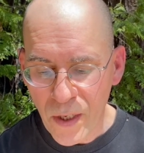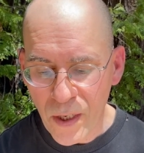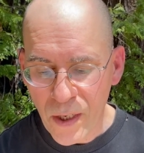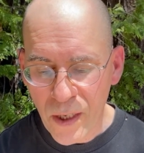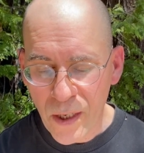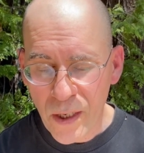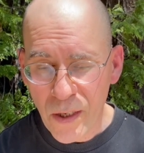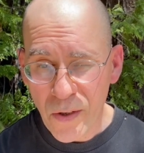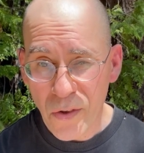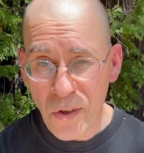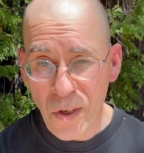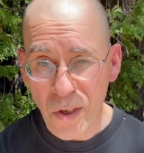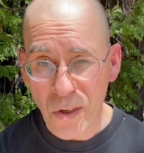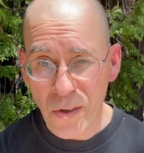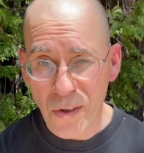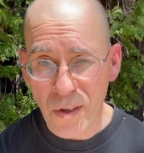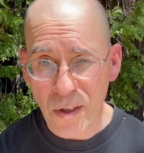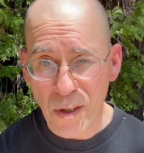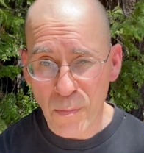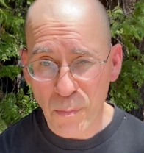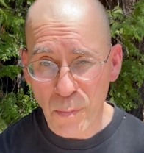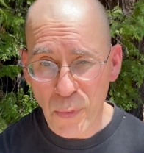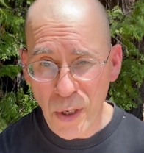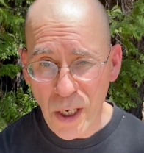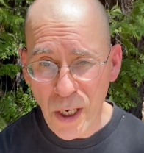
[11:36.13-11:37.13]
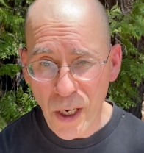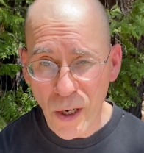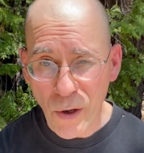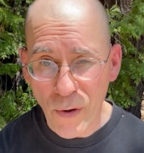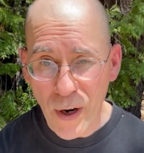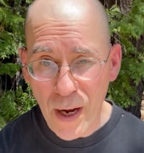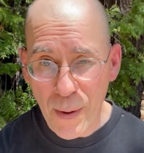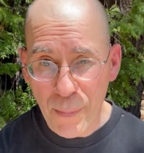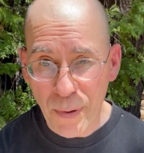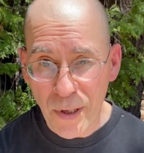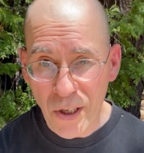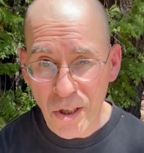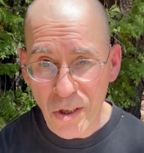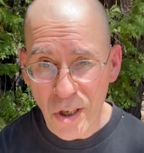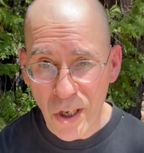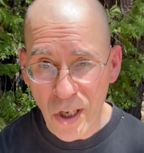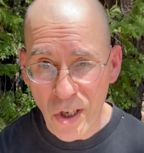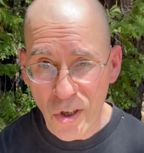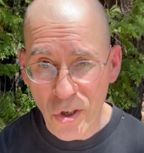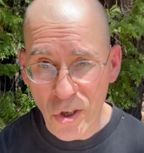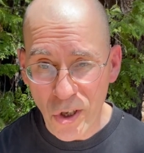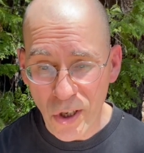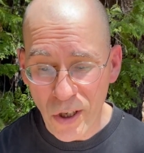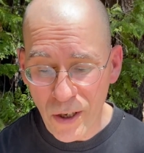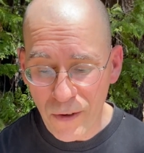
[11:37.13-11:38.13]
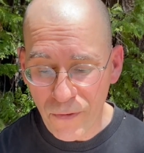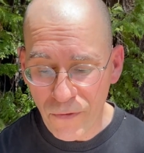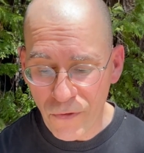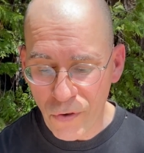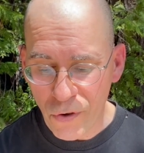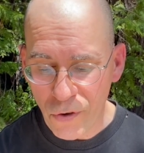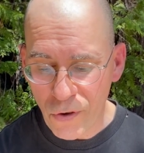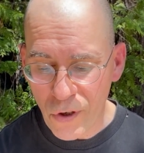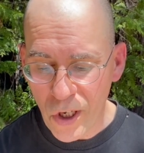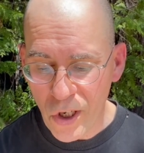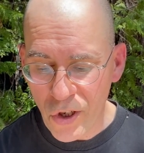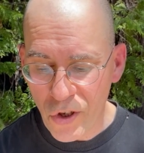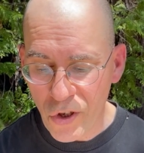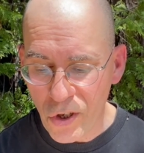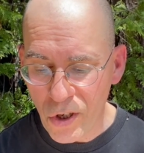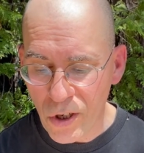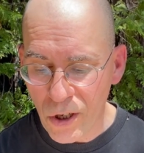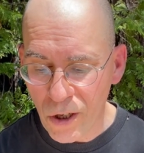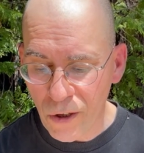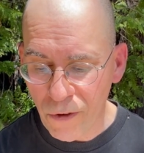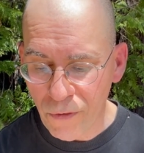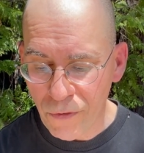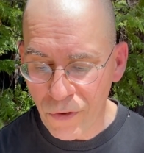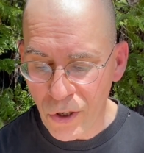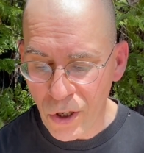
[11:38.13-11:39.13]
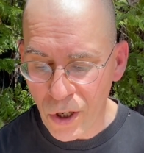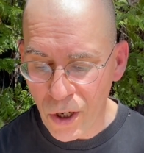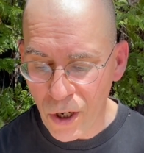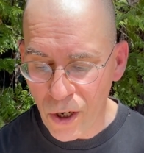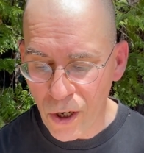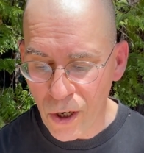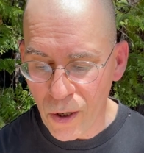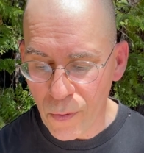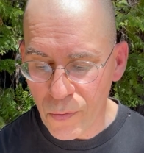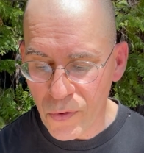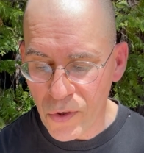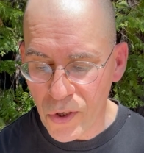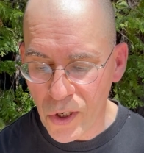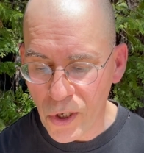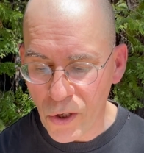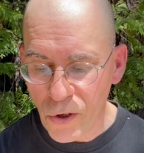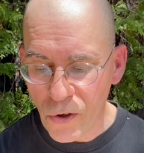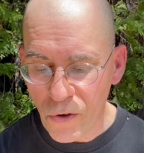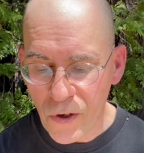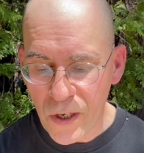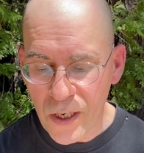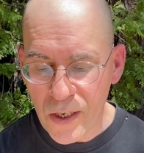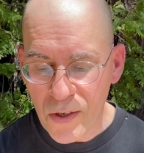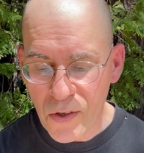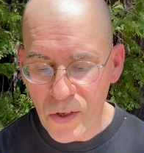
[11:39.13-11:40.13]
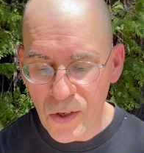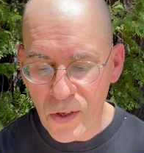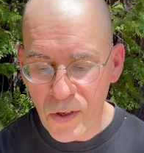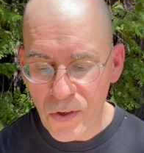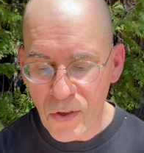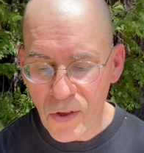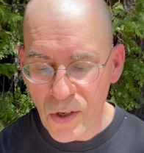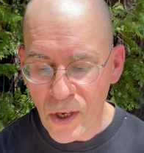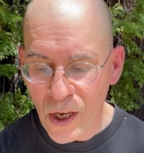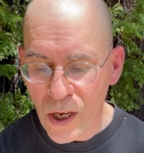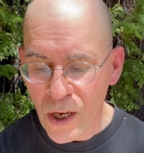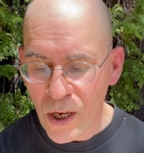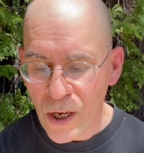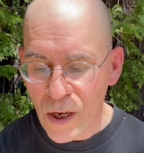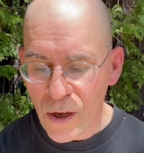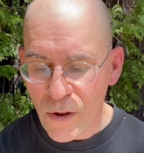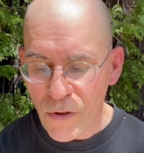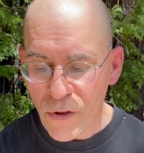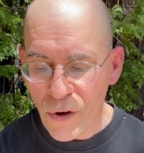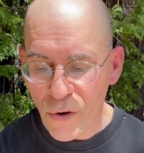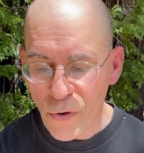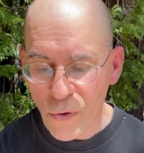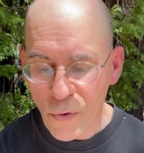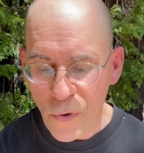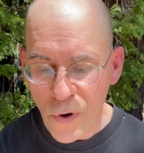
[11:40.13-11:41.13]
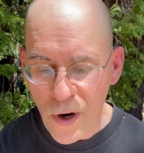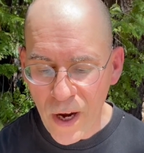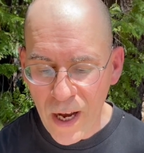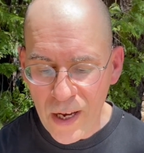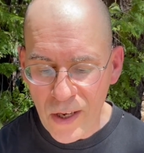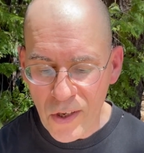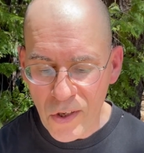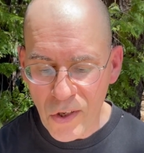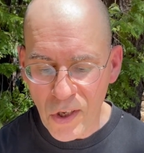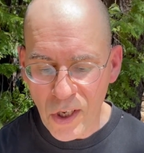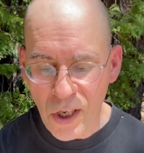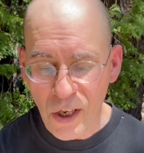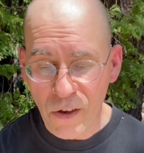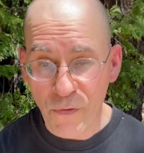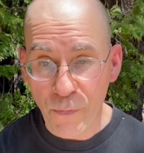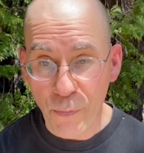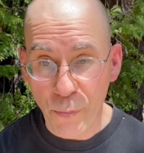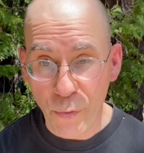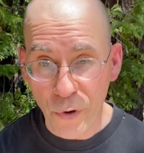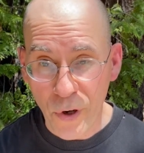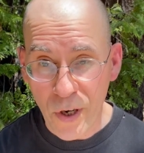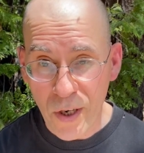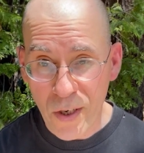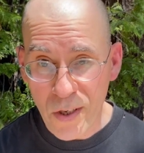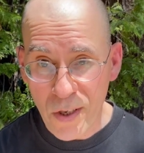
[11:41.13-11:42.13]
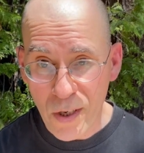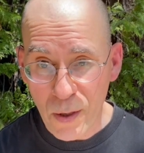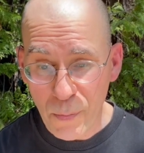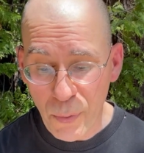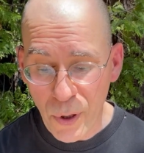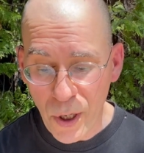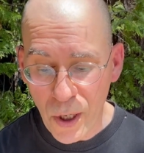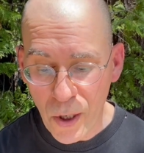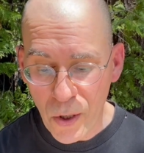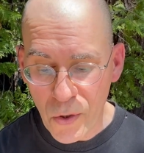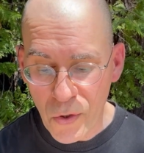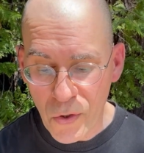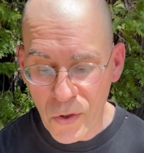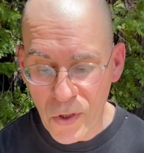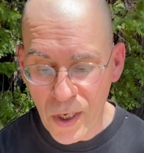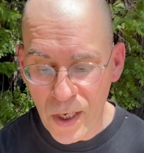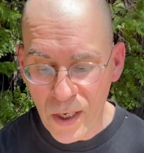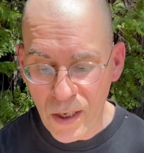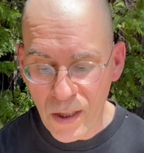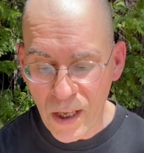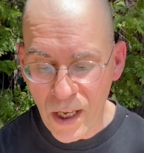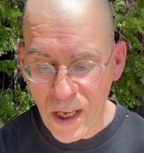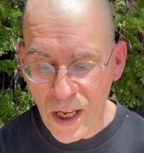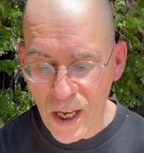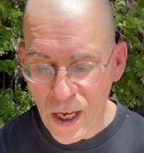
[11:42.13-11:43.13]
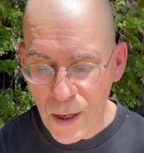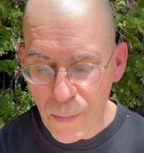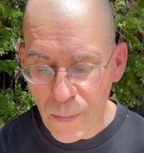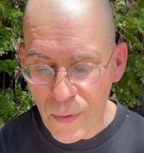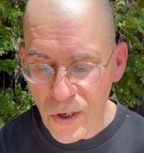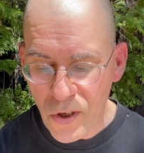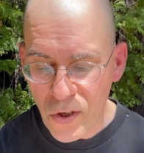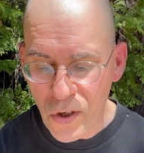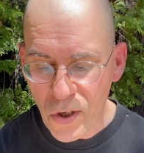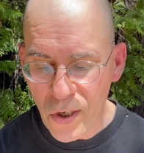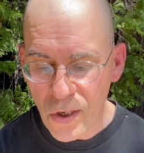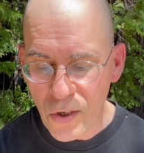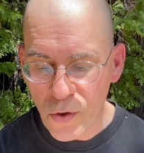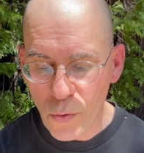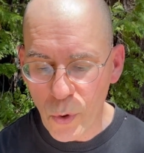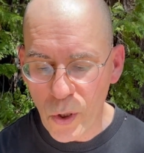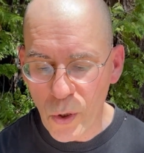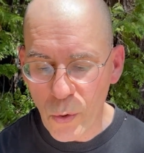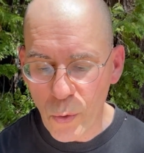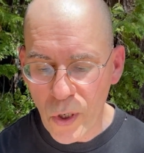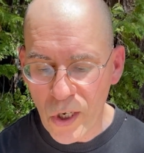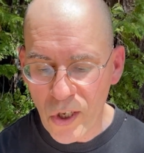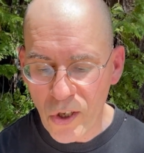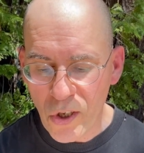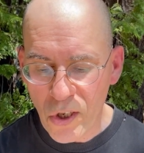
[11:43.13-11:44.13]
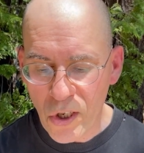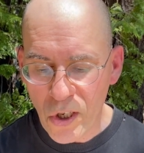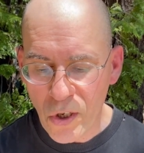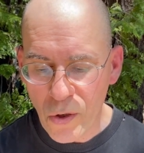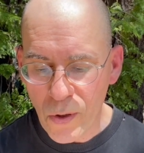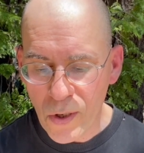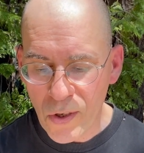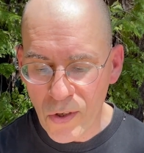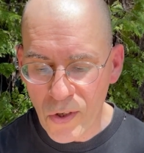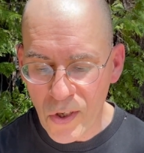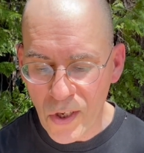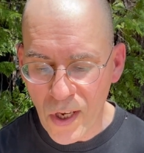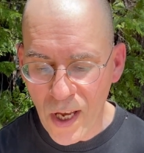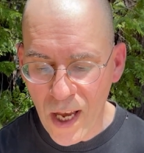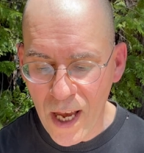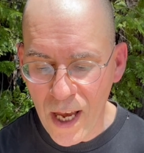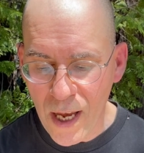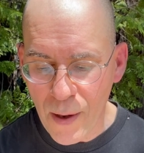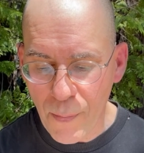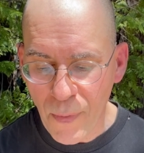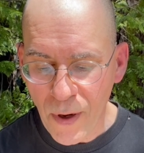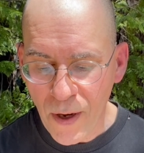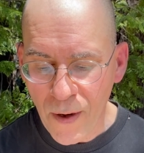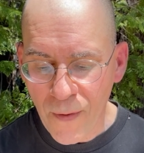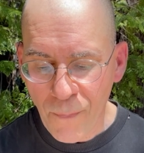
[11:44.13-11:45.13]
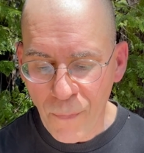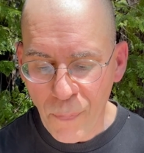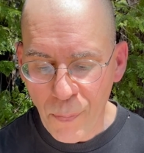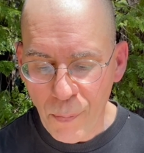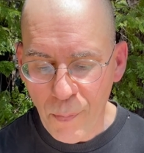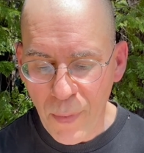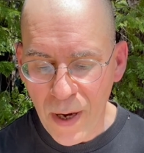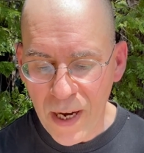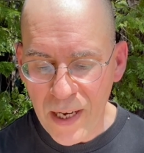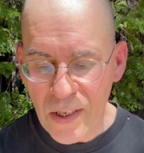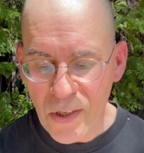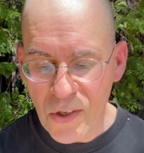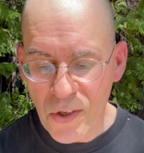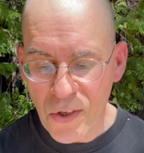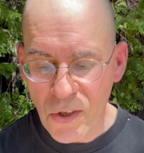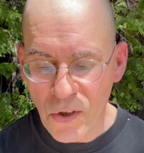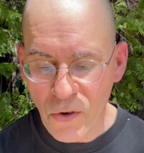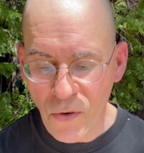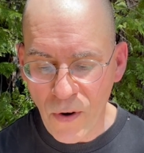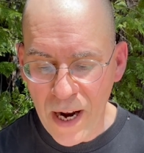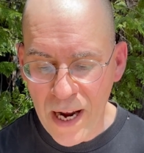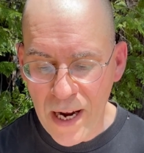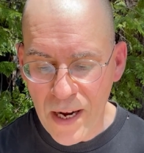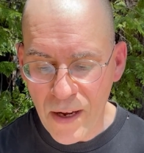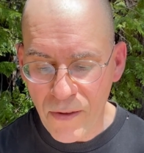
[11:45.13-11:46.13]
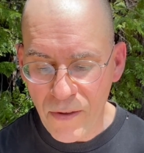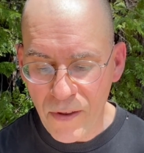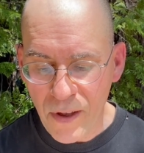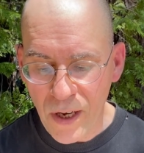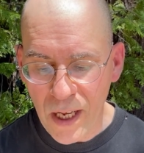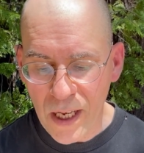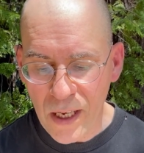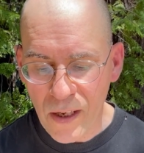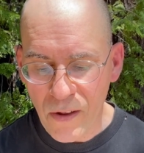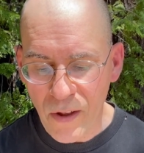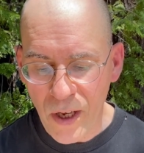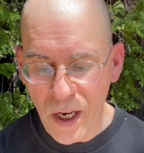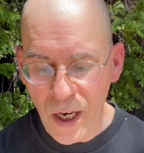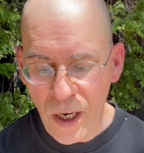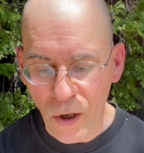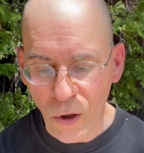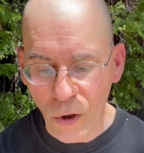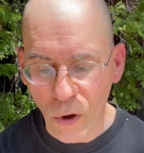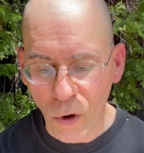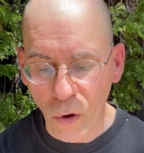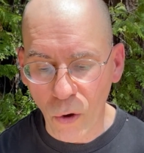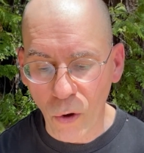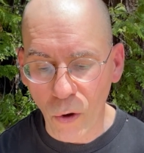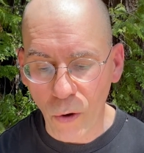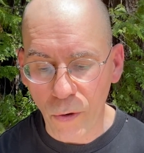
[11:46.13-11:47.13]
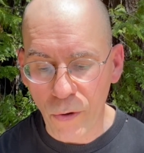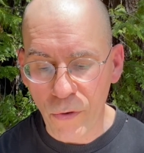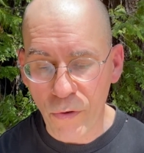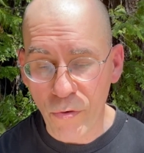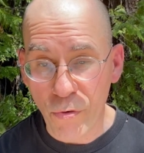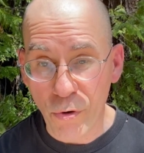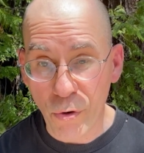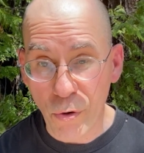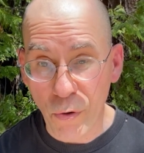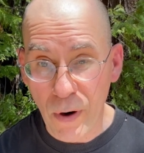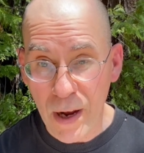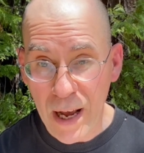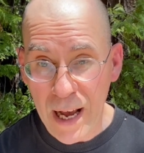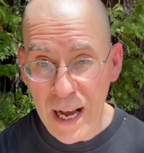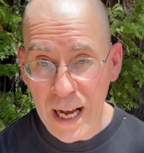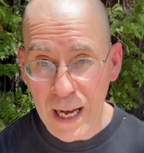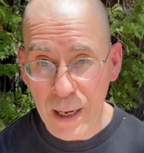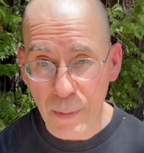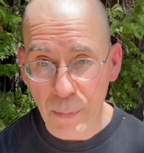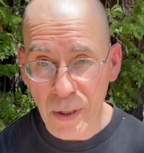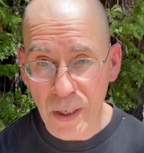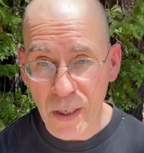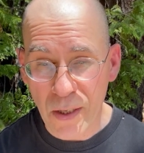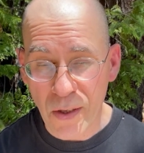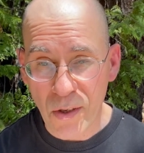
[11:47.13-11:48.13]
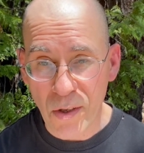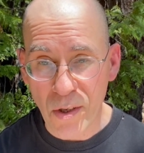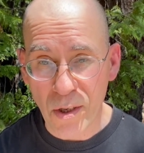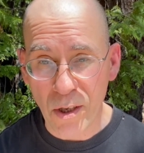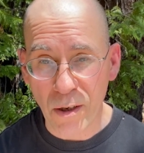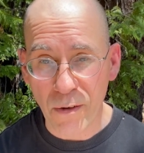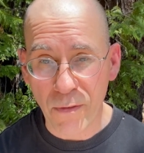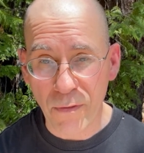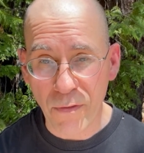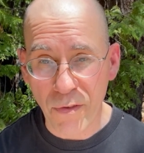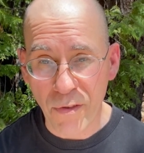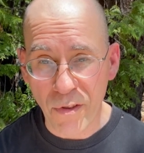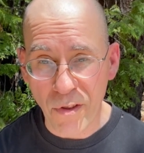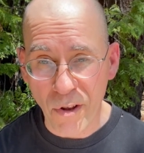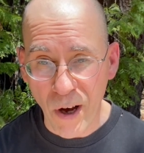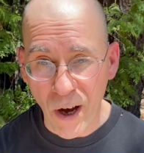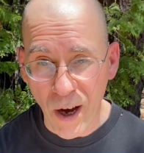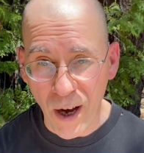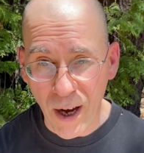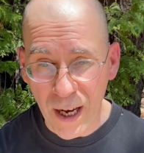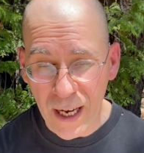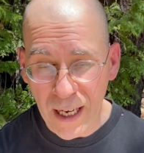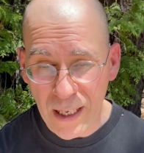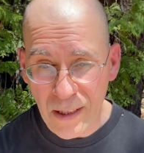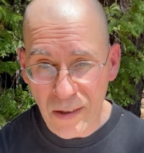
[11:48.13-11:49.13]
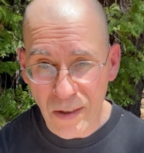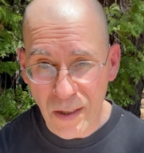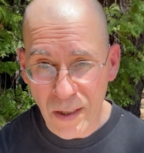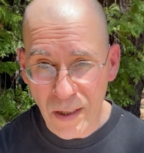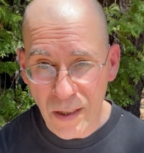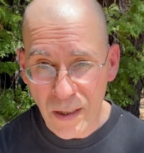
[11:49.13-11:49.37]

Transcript: since the mere repetition of traditional terms increases the risk of presupposing the images we wish to escape by strengthening their hold through habits of thought.